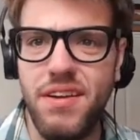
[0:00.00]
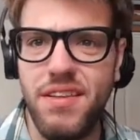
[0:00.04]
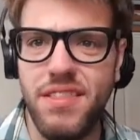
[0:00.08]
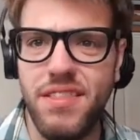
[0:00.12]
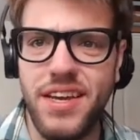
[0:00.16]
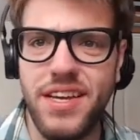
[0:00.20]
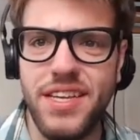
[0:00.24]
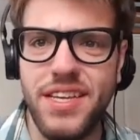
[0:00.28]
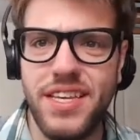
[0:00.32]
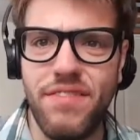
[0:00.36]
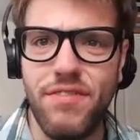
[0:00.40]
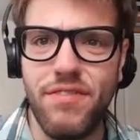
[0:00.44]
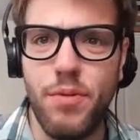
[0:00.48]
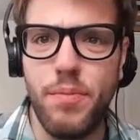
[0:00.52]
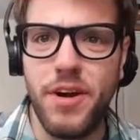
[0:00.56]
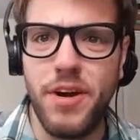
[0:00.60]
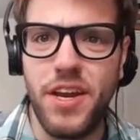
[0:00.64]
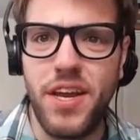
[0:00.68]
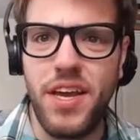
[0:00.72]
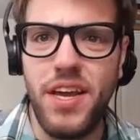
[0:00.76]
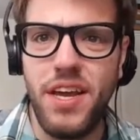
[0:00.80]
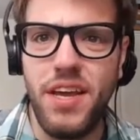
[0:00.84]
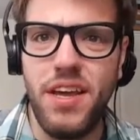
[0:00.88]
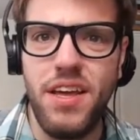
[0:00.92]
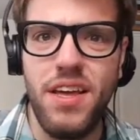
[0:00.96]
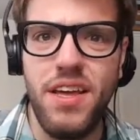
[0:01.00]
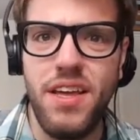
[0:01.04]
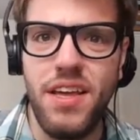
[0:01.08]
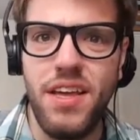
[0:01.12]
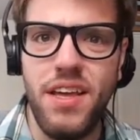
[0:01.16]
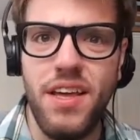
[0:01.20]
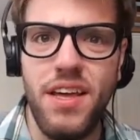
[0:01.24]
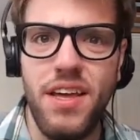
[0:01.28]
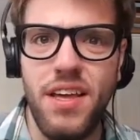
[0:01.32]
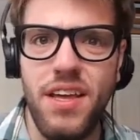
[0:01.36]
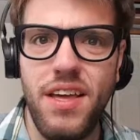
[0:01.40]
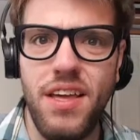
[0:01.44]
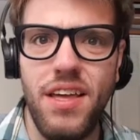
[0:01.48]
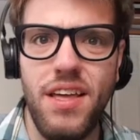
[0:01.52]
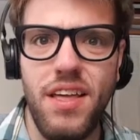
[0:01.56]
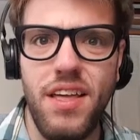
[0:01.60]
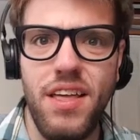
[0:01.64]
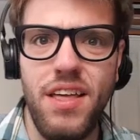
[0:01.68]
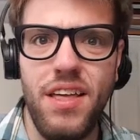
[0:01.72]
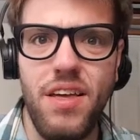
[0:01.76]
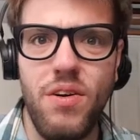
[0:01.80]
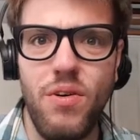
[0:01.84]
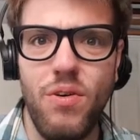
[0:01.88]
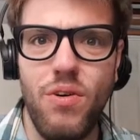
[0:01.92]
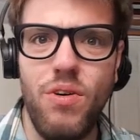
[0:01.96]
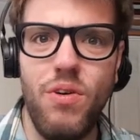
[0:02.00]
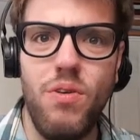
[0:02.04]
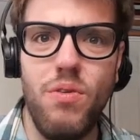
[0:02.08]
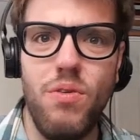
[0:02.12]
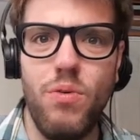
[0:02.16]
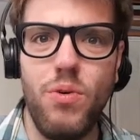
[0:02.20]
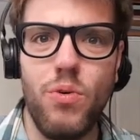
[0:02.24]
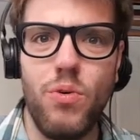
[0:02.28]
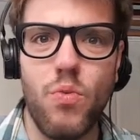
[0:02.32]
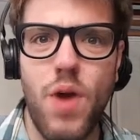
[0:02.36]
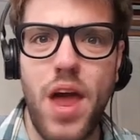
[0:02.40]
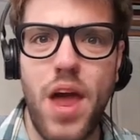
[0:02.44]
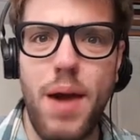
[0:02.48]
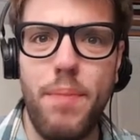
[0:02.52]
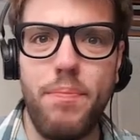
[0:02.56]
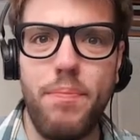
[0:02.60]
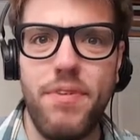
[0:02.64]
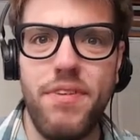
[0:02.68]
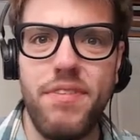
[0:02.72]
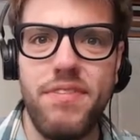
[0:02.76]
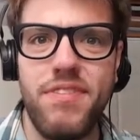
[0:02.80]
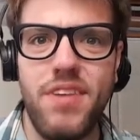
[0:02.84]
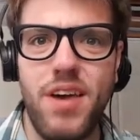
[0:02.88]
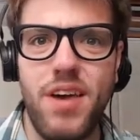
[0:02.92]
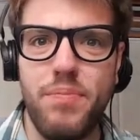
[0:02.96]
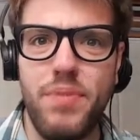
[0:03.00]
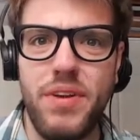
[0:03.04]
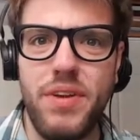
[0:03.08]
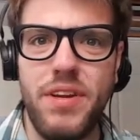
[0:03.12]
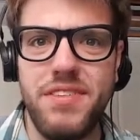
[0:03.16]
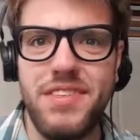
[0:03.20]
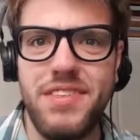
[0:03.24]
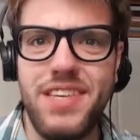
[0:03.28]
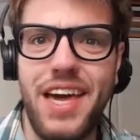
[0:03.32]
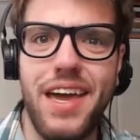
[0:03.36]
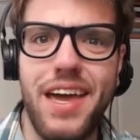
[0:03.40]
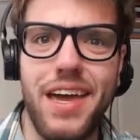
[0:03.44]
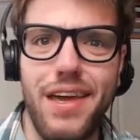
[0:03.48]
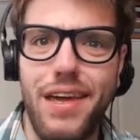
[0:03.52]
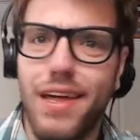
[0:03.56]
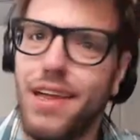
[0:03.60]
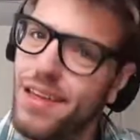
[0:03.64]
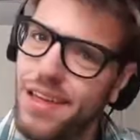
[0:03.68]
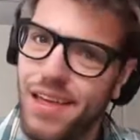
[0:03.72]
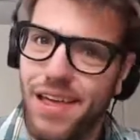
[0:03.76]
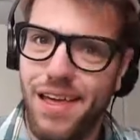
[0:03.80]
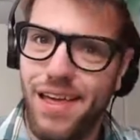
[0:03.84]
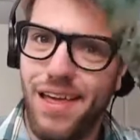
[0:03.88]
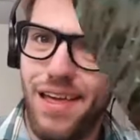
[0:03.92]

Thanks, everybody. We'll wrap this up in a second.